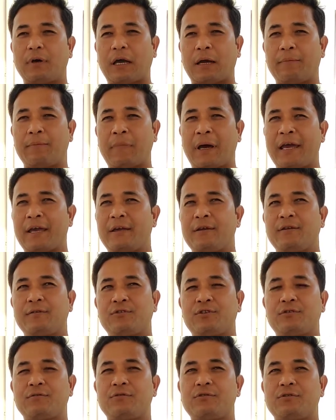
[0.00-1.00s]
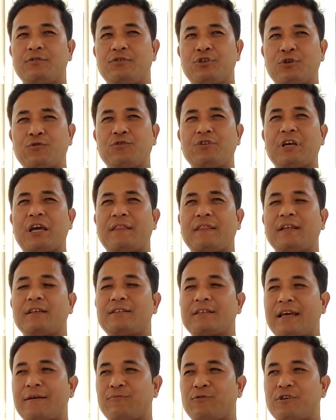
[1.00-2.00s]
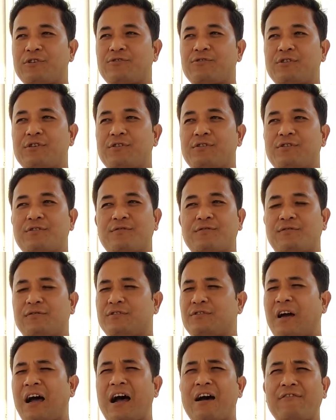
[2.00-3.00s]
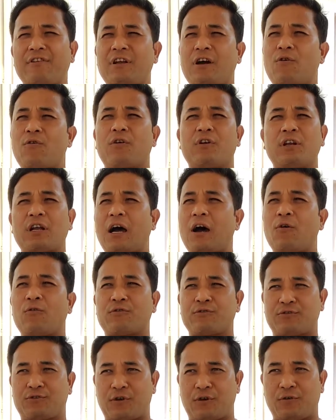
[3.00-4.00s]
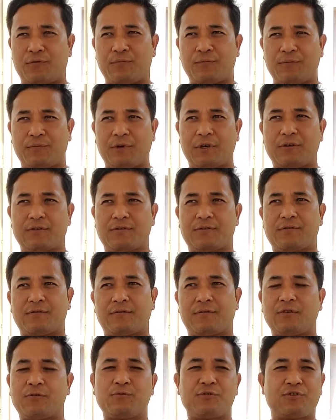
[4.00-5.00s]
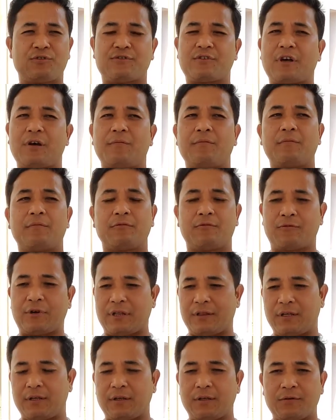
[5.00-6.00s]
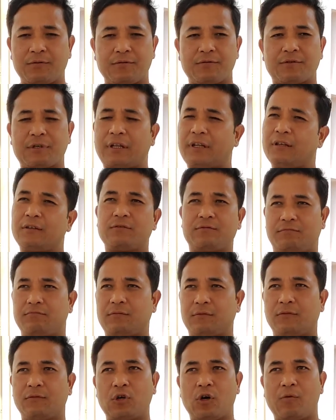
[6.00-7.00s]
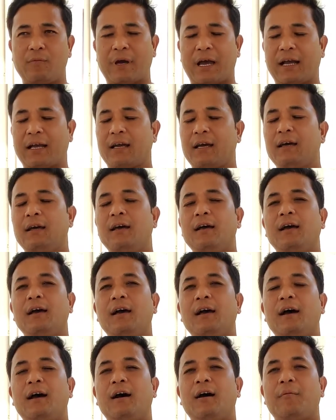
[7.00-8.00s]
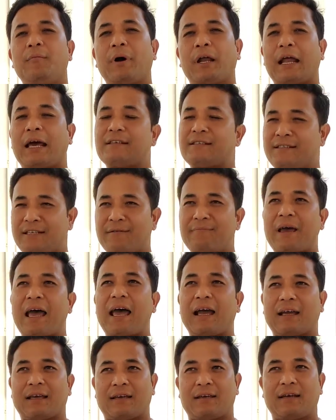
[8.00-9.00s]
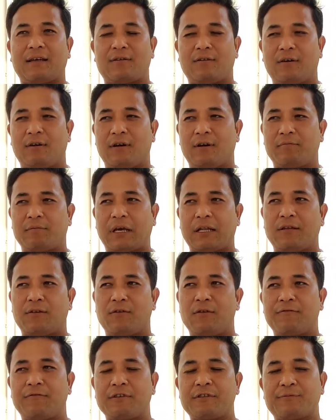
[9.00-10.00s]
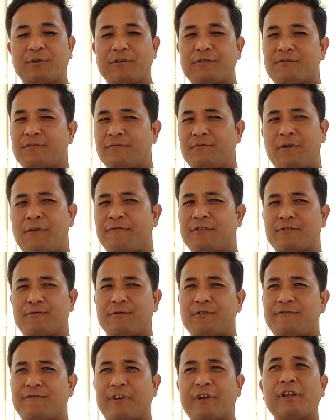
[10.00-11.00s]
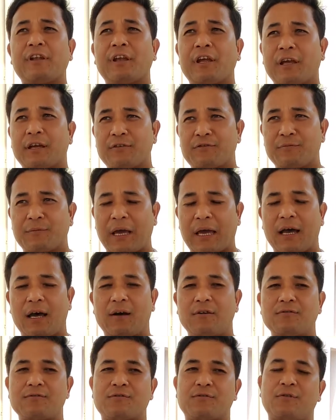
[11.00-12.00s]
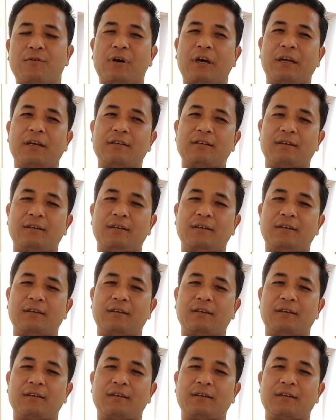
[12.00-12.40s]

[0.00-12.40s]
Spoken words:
my duty at that time was just half an hour or so, because you would just come read the news and then go back. But I stay back at the office because the office was very near to my house. So I